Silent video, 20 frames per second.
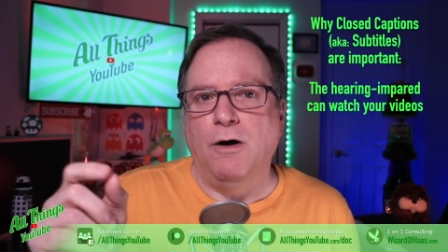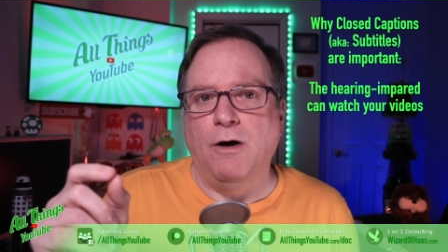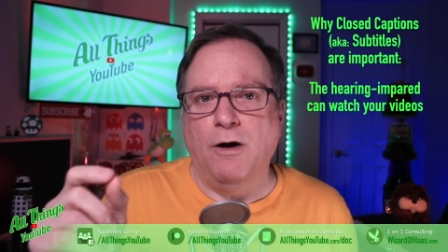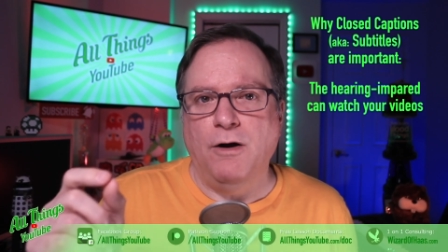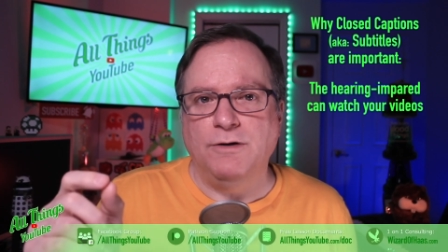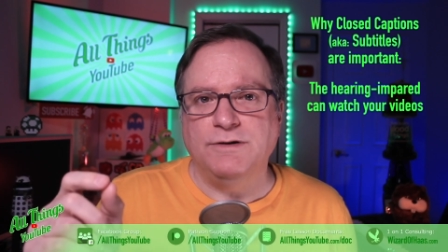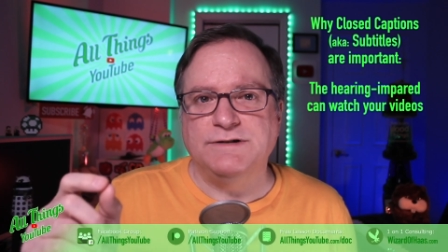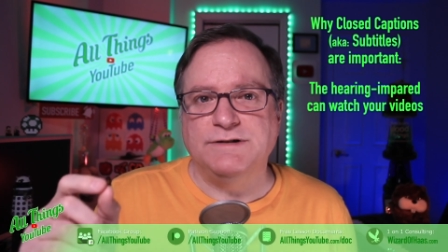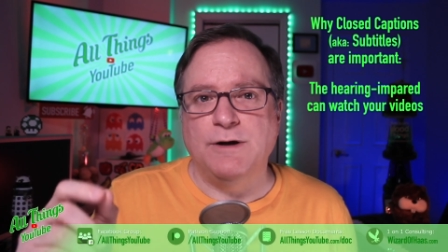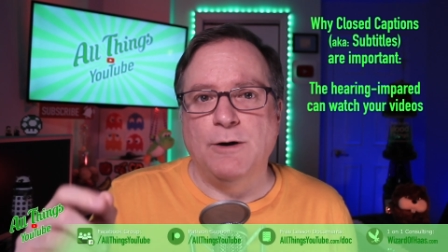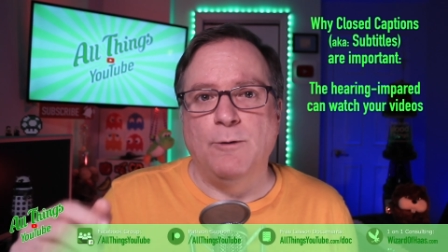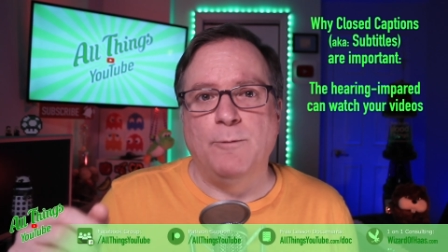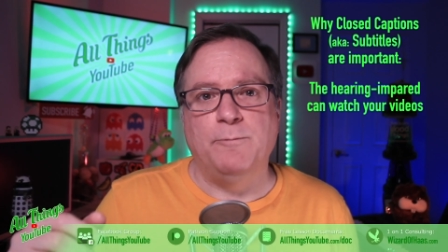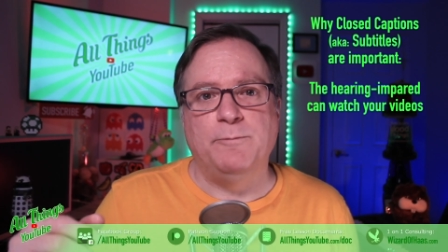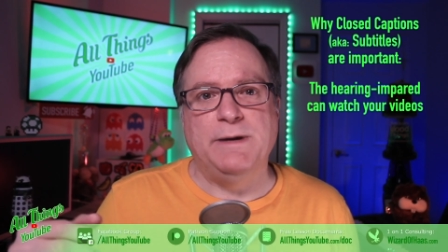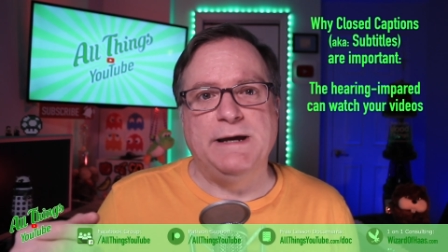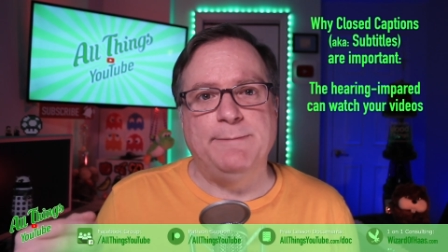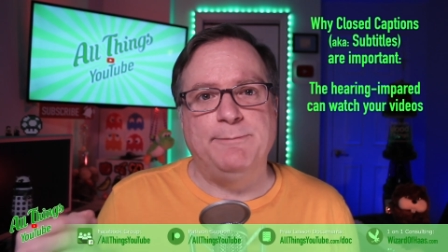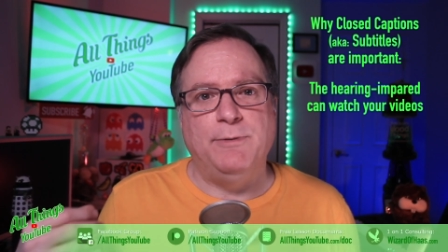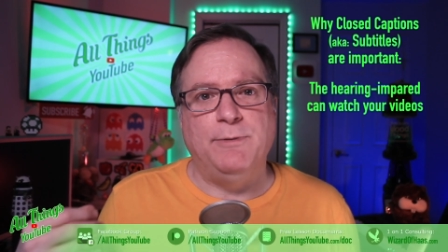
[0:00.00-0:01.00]
Also,
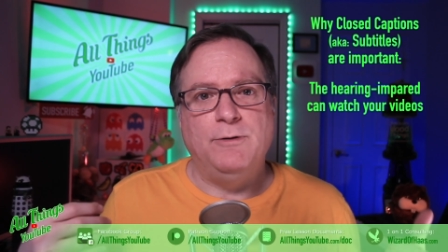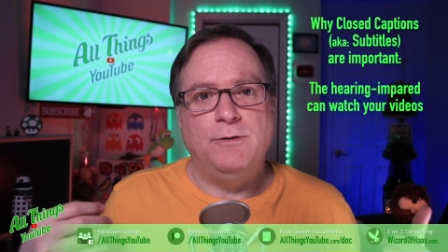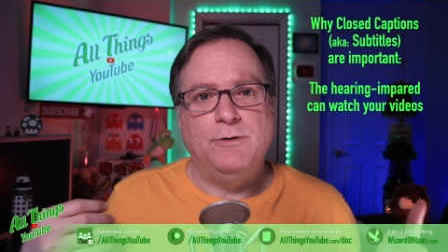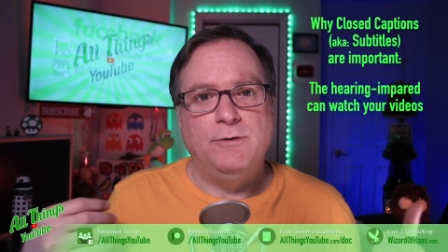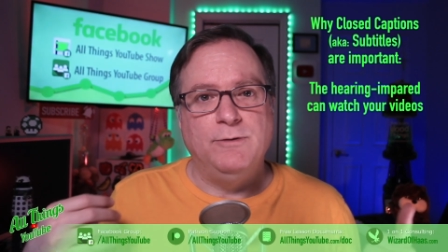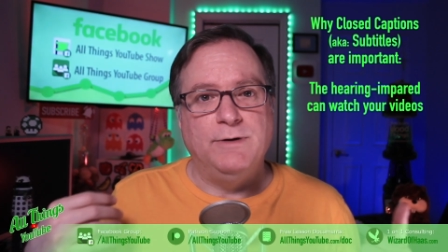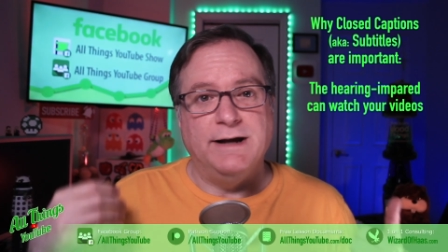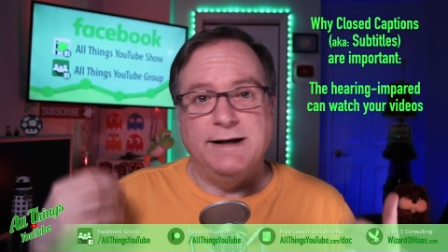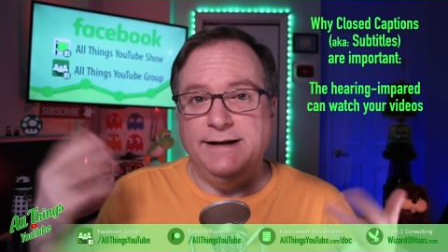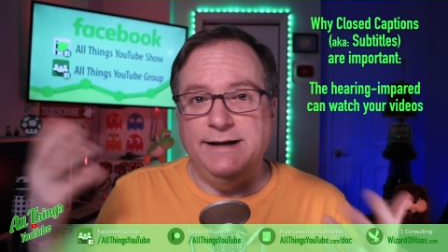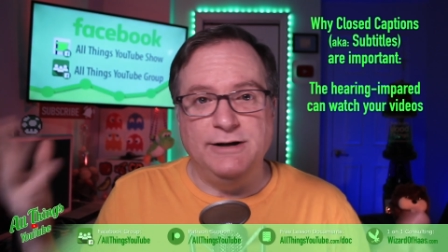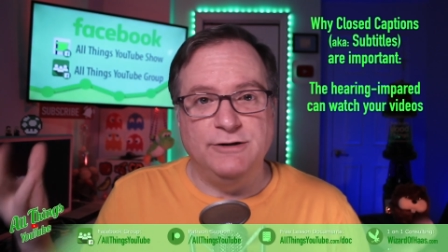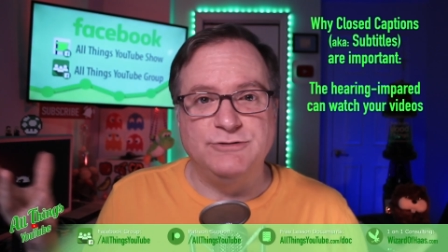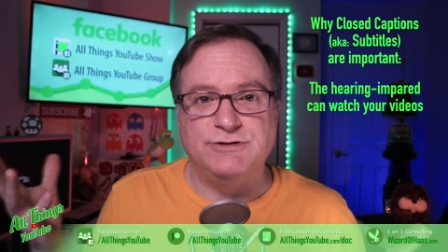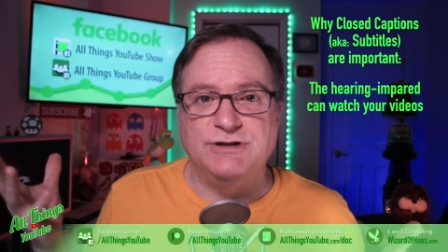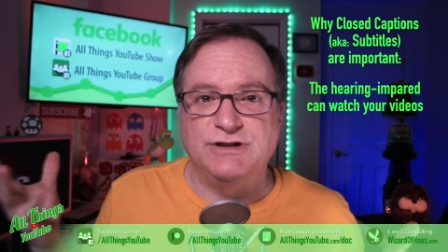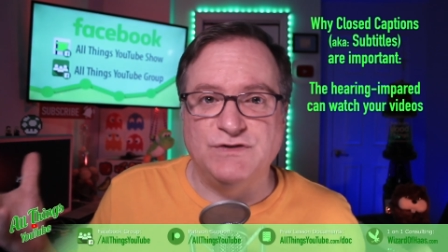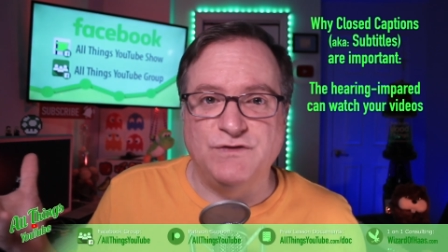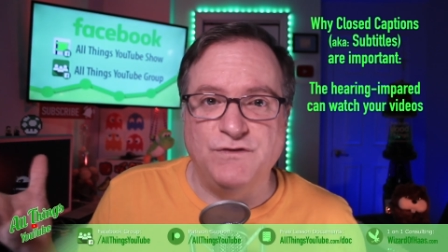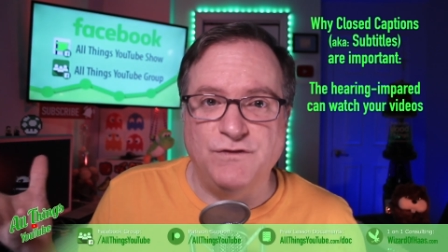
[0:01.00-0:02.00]
people who can hear
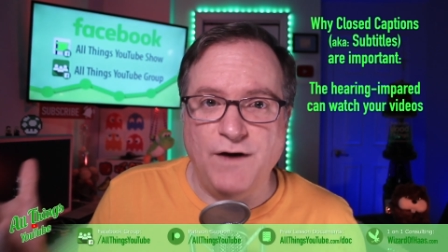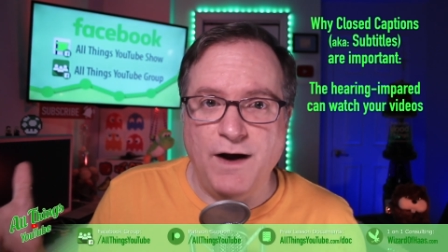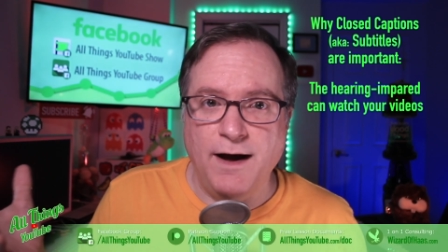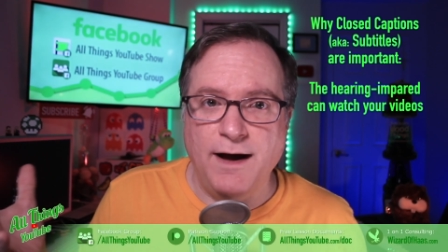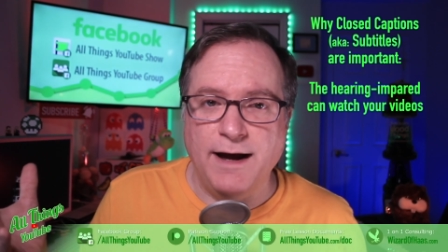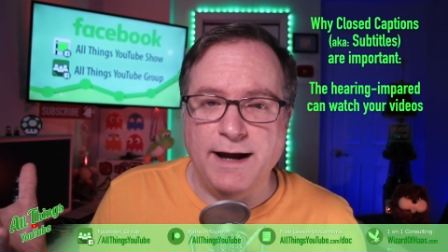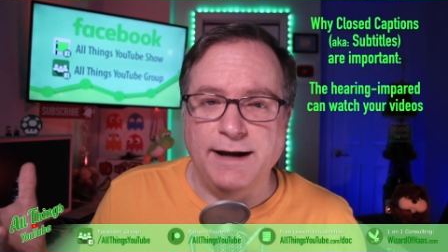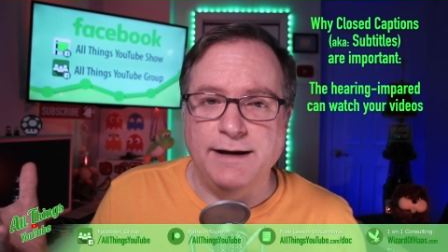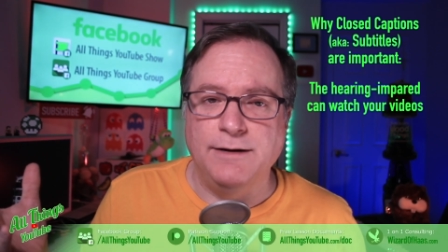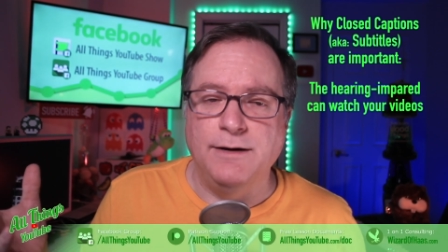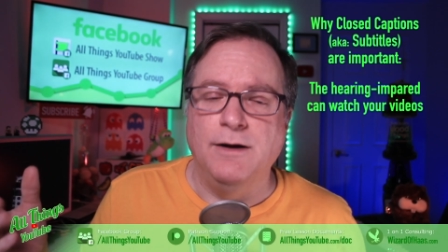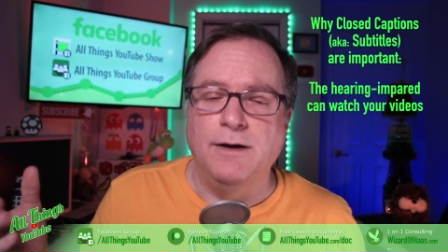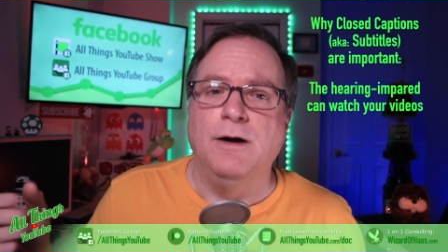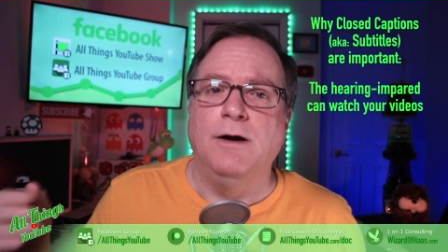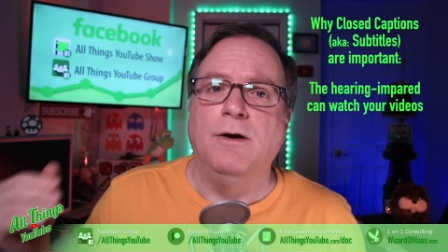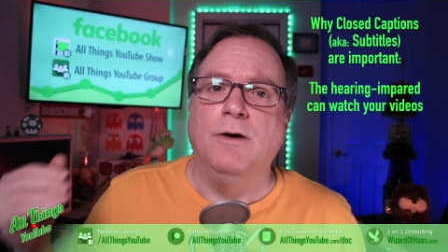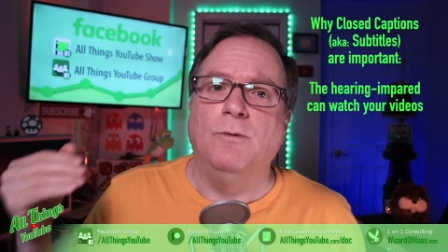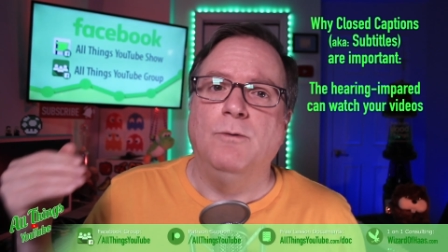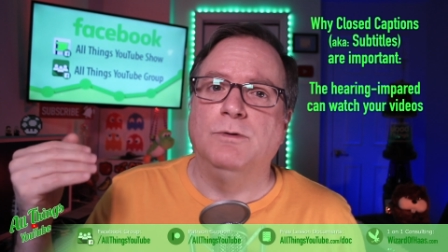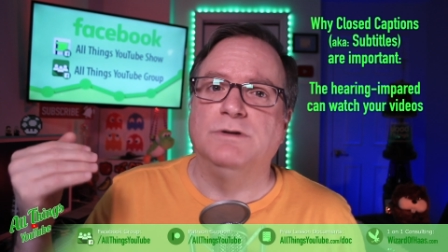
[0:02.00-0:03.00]
just fine
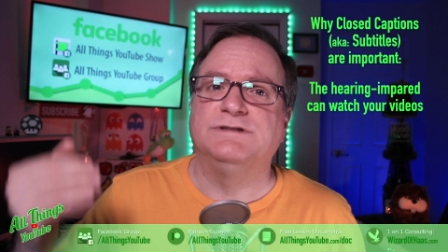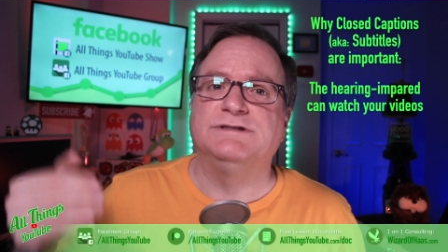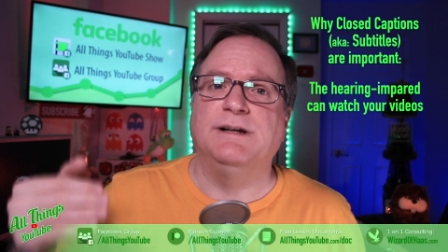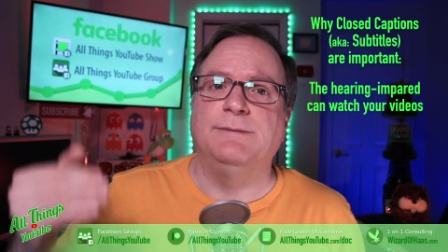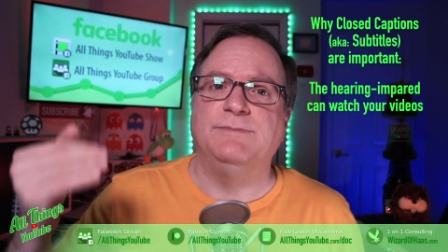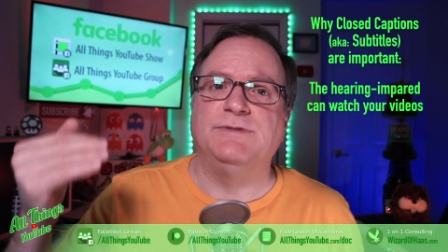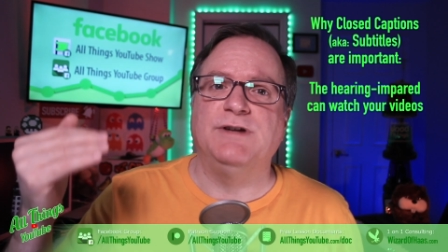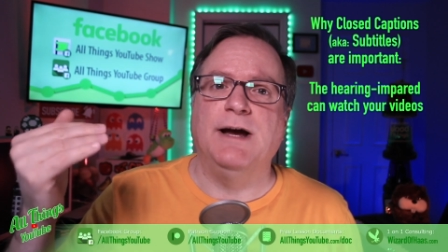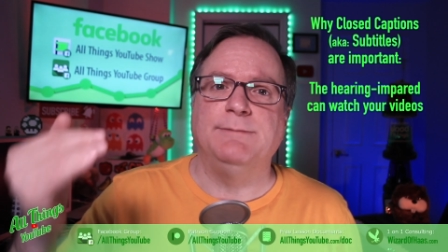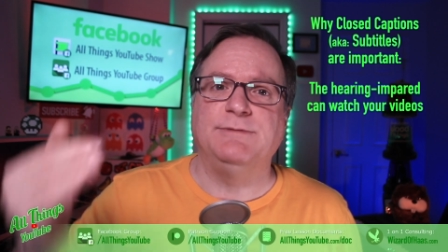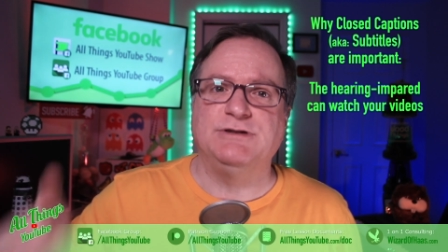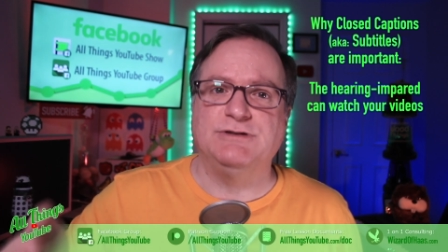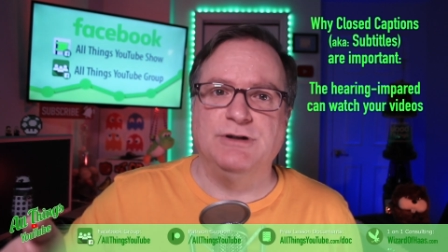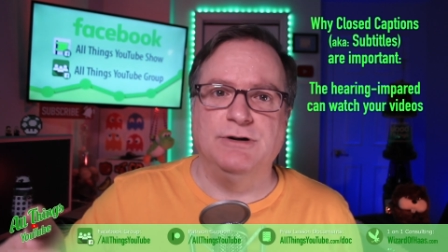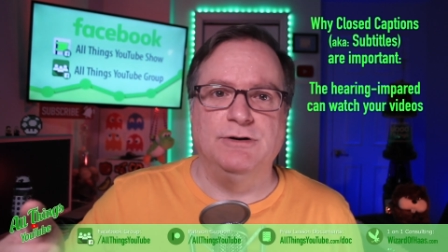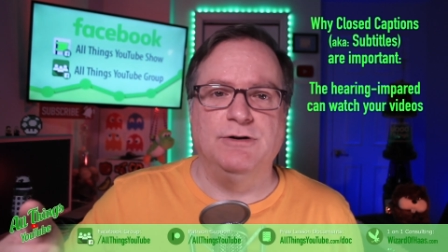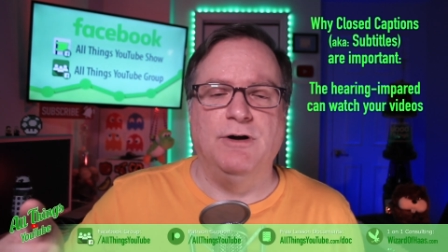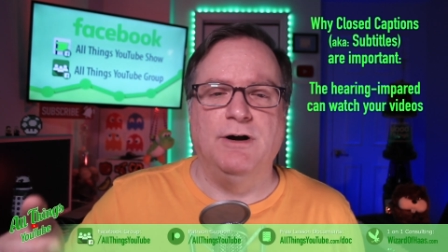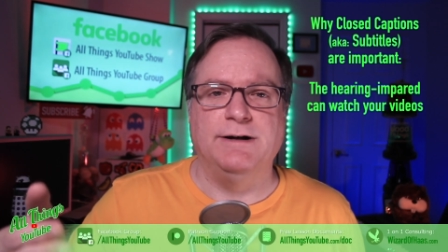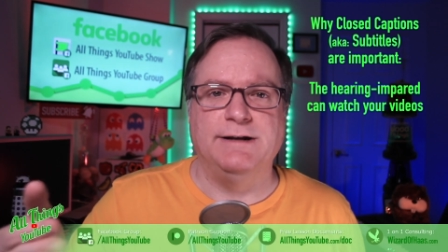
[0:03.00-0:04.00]
will sometimes
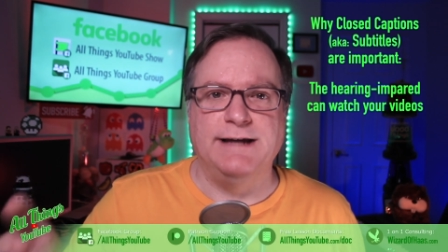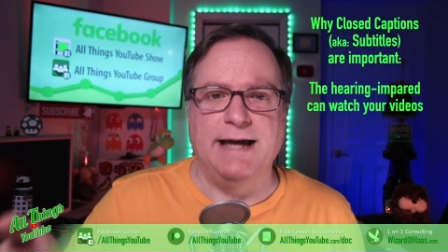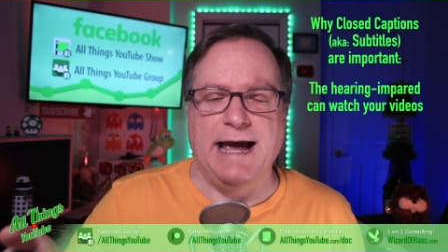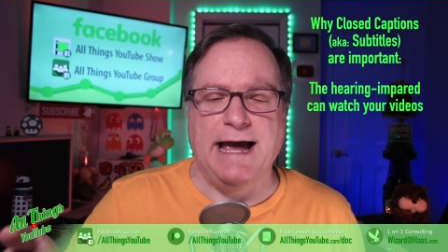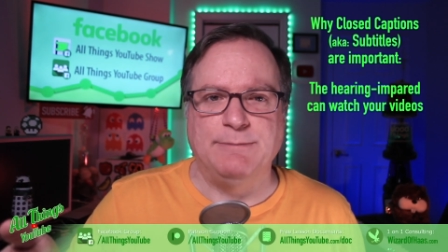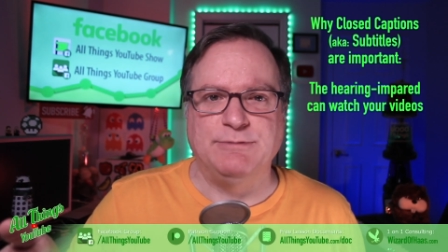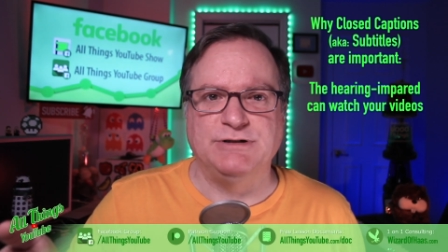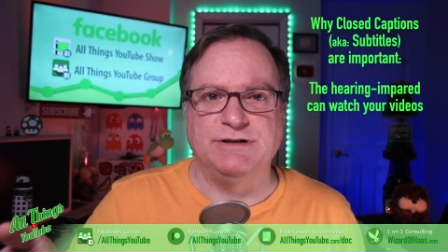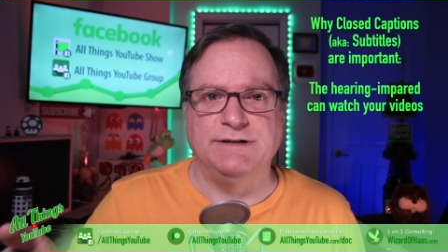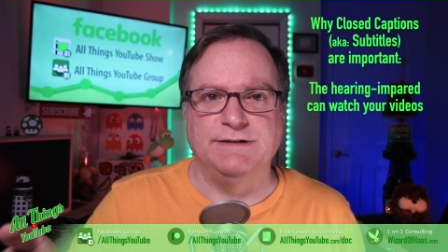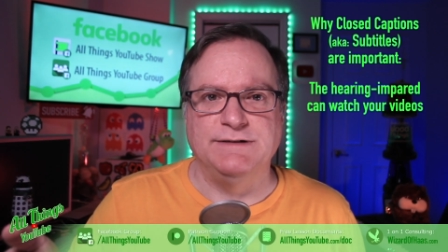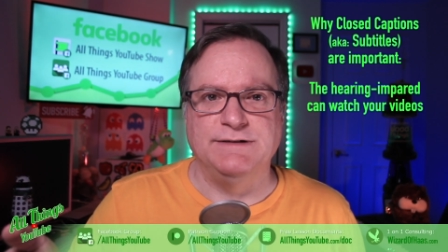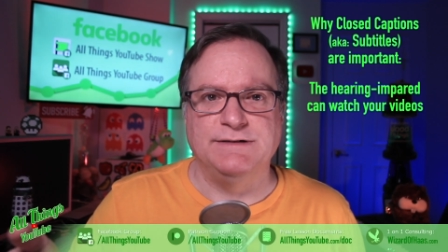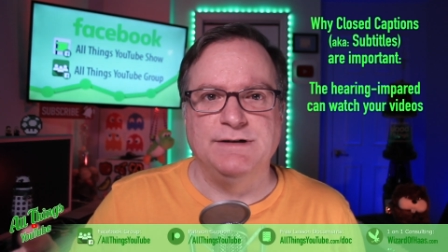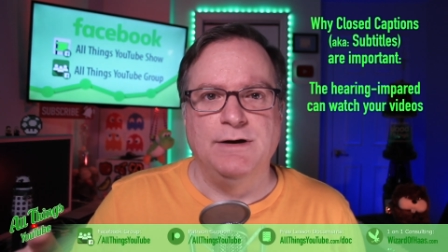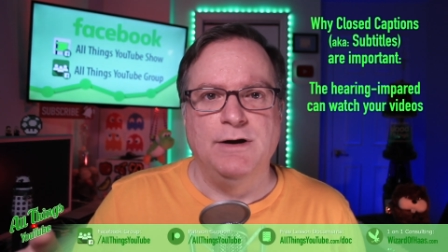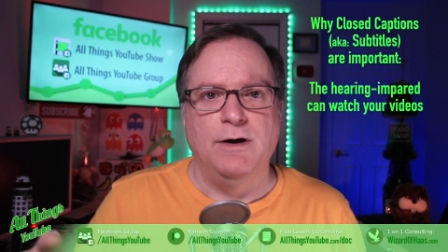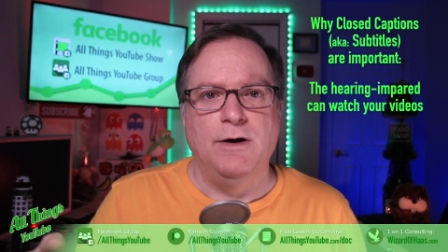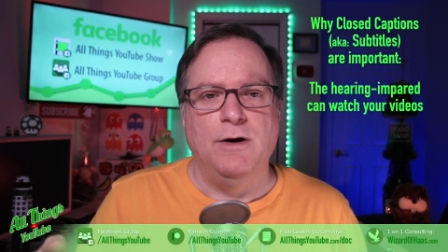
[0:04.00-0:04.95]
turn on captions